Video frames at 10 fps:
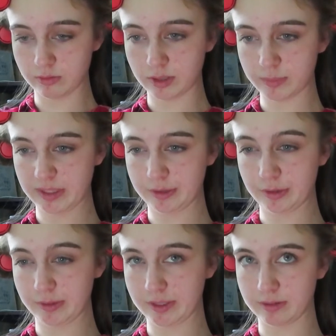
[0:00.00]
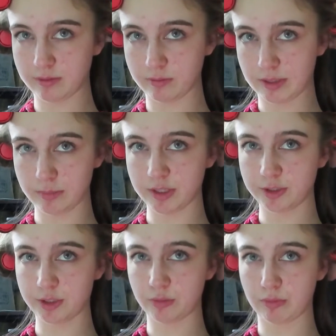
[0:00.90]
What am I doing? Why am I
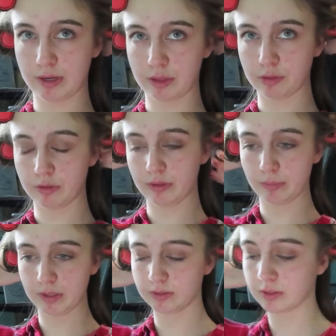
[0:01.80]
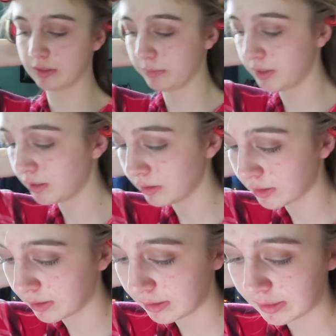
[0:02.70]
just running through the months? Let me
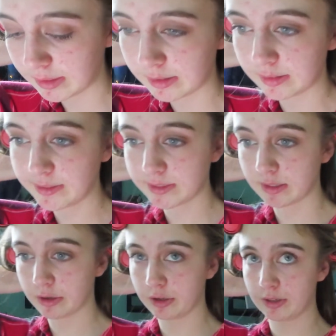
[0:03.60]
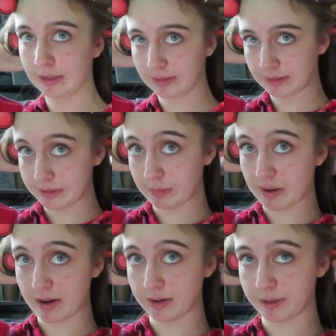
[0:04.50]
list the good and list the
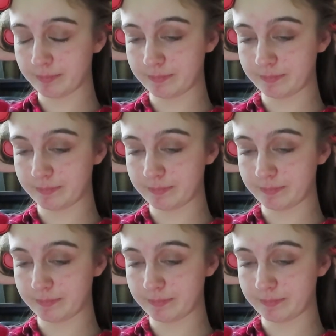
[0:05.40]
bad.